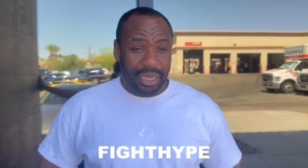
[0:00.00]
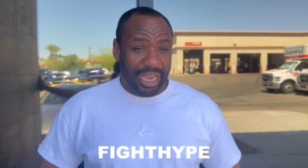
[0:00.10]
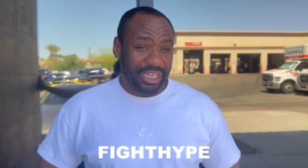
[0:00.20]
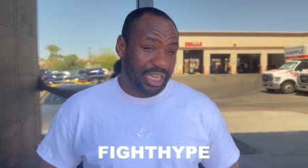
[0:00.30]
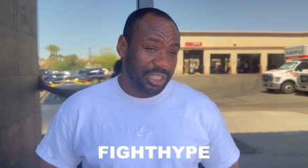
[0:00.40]

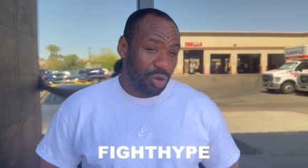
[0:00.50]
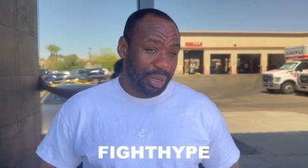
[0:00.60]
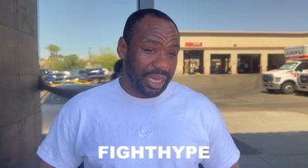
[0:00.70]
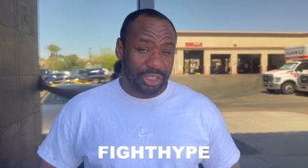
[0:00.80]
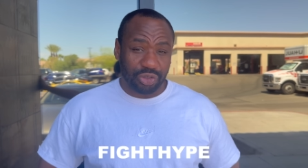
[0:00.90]
It's, it's going
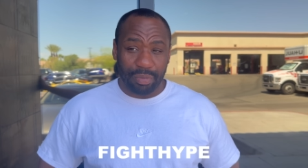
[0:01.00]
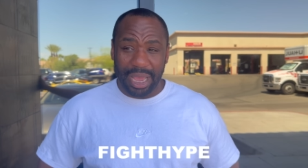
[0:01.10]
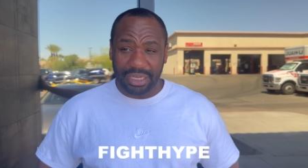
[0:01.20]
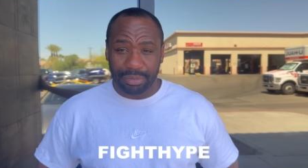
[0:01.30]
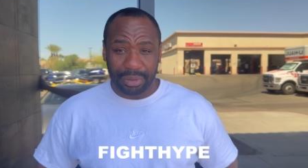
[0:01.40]
to be an interesting
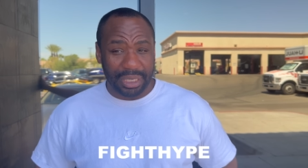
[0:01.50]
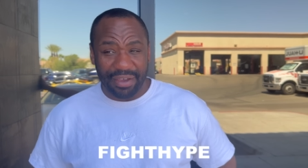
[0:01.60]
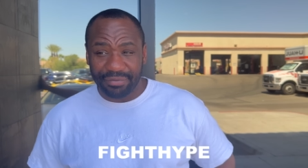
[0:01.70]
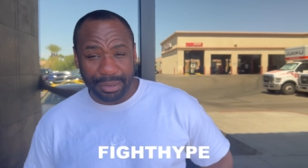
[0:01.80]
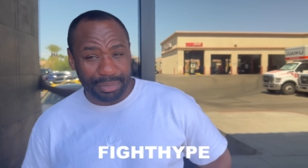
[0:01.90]
matchup. But
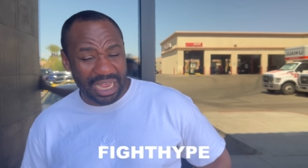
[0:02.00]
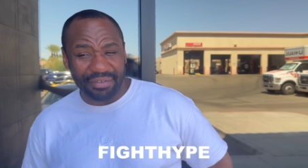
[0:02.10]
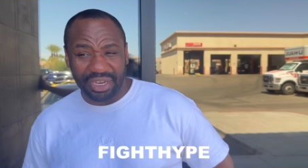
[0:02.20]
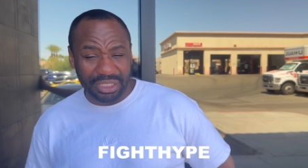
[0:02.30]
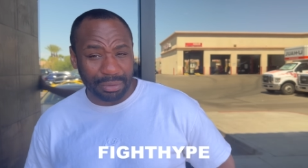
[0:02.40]
David, but
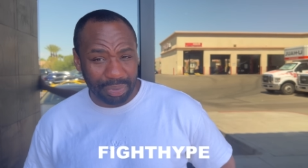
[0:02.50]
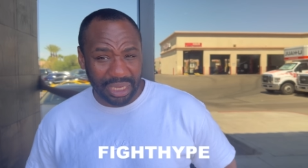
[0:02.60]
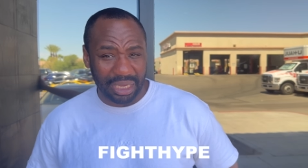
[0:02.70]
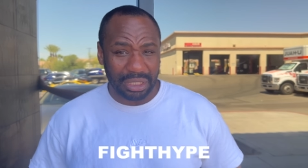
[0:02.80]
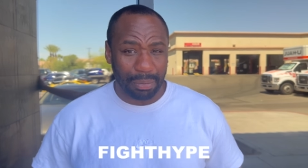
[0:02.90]
David is a
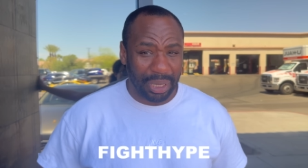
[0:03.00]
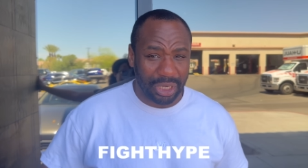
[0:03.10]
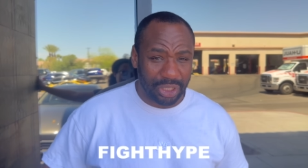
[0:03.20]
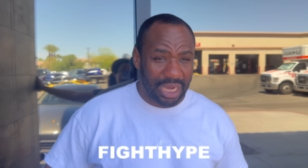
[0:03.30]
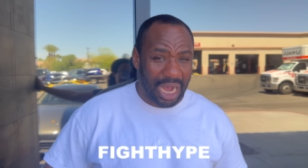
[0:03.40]
big, he's a
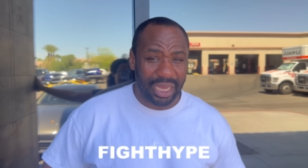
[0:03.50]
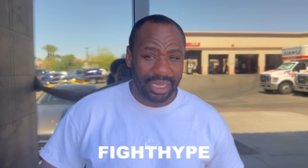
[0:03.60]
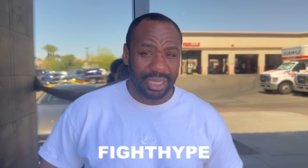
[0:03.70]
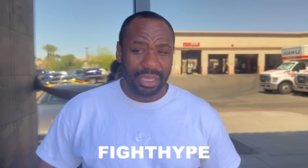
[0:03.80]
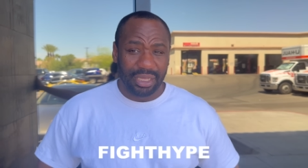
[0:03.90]
big guy.
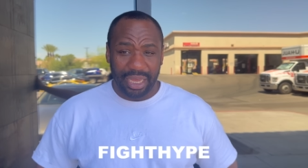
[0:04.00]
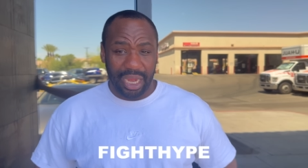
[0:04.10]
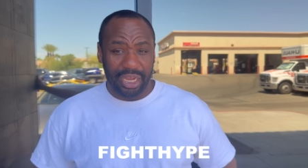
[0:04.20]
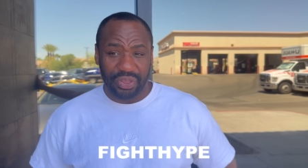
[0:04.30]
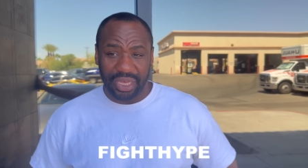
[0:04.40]

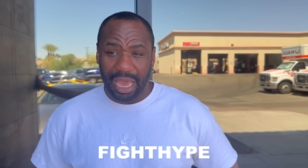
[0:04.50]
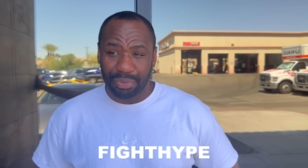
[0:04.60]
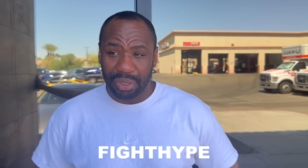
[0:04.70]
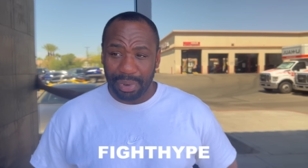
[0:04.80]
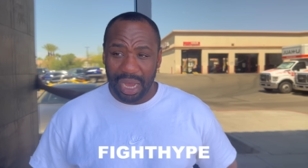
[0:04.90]
Anything can
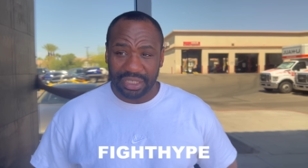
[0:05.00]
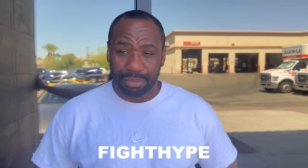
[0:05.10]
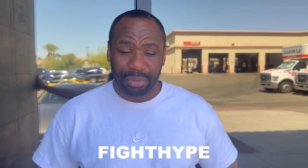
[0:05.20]
happen in boxing.